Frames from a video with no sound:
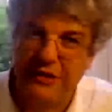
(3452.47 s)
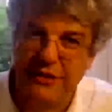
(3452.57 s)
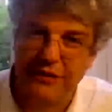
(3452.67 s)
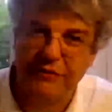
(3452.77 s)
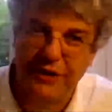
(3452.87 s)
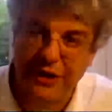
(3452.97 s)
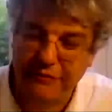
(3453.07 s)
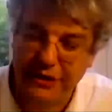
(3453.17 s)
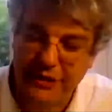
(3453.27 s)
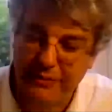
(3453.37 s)
one has to give it
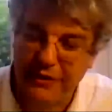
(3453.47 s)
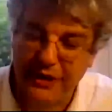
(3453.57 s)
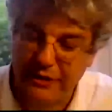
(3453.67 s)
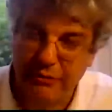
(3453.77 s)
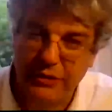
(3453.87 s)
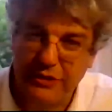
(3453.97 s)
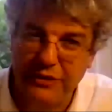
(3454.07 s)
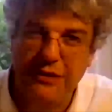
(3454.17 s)
enough time to get a